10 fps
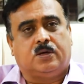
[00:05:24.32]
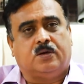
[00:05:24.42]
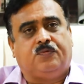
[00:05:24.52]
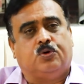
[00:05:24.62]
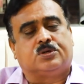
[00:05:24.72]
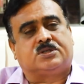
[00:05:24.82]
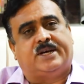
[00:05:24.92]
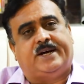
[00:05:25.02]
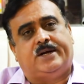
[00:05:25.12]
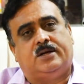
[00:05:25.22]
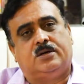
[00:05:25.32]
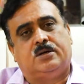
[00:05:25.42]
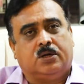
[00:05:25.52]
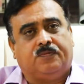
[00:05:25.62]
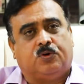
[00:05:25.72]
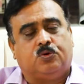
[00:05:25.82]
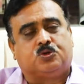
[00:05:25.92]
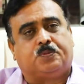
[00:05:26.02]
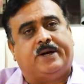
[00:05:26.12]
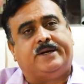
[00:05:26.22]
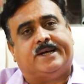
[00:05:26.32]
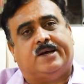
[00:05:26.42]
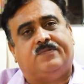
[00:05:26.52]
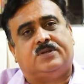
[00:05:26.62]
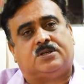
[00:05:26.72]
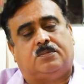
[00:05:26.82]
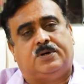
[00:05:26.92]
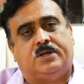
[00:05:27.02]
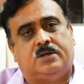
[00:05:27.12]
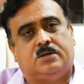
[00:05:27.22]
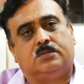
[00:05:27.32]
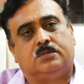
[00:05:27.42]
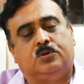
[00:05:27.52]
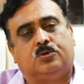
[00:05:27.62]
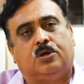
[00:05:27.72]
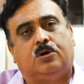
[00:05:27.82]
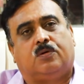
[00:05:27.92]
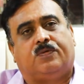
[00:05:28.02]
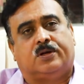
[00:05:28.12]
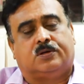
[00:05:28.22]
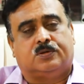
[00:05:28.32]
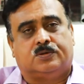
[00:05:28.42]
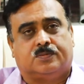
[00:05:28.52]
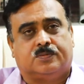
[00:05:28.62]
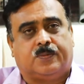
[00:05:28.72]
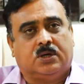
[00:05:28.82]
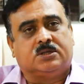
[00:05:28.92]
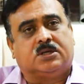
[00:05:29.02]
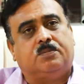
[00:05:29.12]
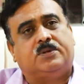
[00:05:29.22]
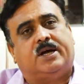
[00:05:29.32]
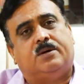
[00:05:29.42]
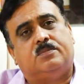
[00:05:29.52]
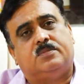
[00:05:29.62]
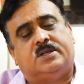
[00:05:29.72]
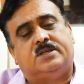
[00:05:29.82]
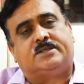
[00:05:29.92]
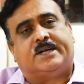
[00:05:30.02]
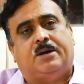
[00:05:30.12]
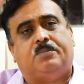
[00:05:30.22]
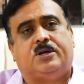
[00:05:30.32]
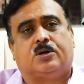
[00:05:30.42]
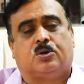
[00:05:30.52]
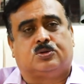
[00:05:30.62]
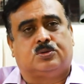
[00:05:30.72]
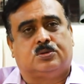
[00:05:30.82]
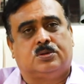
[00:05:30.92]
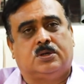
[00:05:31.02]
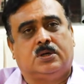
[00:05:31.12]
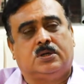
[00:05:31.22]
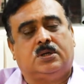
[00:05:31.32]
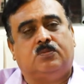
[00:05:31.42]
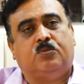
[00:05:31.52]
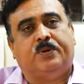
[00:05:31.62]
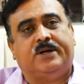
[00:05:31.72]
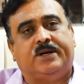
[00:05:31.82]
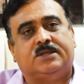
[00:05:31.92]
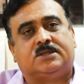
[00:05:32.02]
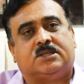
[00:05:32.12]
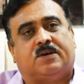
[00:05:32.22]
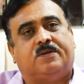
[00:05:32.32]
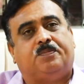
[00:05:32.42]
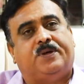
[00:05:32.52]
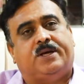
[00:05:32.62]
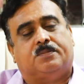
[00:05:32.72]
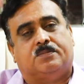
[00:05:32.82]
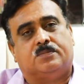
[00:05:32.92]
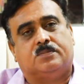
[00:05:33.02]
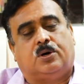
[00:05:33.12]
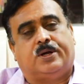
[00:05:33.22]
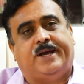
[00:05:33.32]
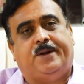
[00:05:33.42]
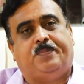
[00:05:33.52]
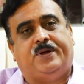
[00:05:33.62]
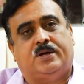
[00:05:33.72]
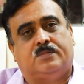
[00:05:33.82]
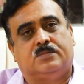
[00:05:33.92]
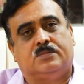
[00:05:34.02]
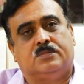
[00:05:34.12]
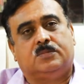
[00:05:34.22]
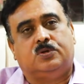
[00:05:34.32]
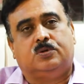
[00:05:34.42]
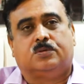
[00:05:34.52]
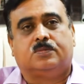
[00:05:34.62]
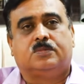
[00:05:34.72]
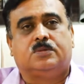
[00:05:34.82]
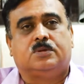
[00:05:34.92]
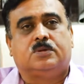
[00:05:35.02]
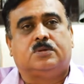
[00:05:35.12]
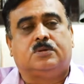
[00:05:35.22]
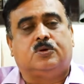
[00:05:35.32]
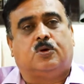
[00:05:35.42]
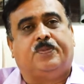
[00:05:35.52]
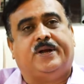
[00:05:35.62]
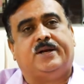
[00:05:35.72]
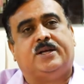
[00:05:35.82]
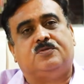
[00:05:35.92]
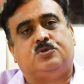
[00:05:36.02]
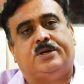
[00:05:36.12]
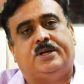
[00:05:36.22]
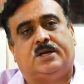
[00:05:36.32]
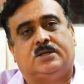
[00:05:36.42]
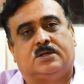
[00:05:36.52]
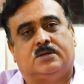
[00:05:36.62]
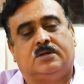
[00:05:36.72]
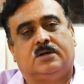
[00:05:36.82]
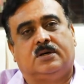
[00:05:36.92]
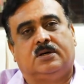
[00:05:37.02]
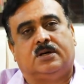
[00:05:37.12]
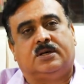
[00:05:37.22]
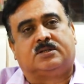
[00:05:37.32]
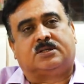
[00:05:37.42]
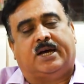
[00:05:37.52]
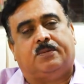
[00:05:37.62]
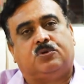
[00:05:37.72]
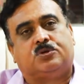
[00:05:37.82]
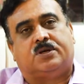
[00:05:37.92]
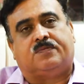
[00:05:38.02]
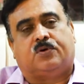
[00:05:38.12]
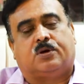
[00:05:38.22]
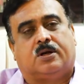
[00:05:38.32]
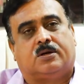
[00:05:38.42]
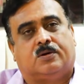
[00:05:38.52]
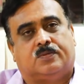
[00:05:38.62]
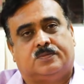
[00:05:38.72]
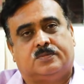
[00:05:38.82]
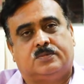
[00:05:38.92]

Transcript: if you are sad, if you want to spend time with somebody, you think of alcoholism. Sometimes there is a time trigger also. The moment it is 7 p.m. or 8 p.m., you know, your brain gives you indication it's time to sit for alcohol.